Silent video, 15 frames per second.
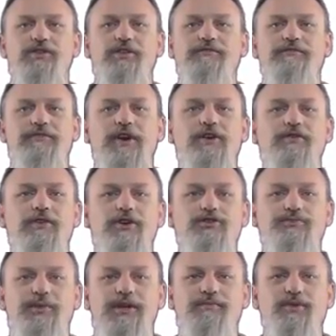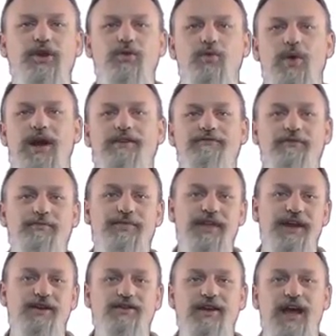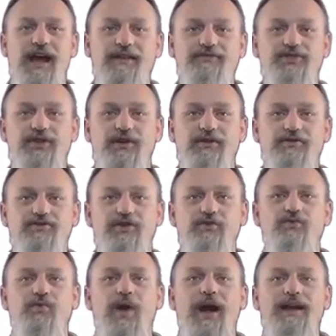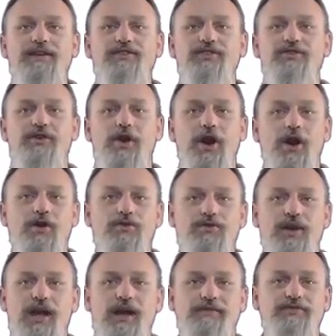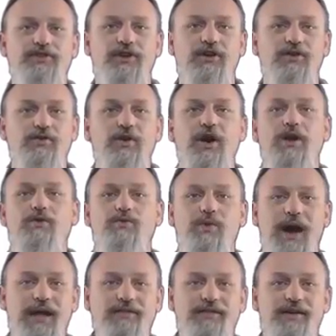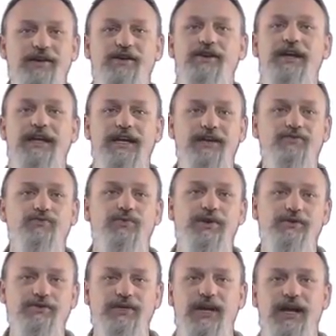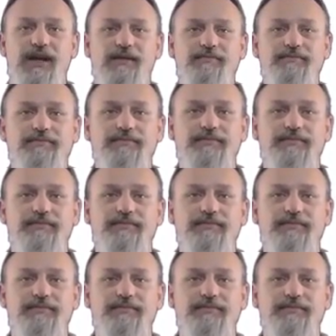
you could funnel those people away from their live shows right into your own live show right there in real time.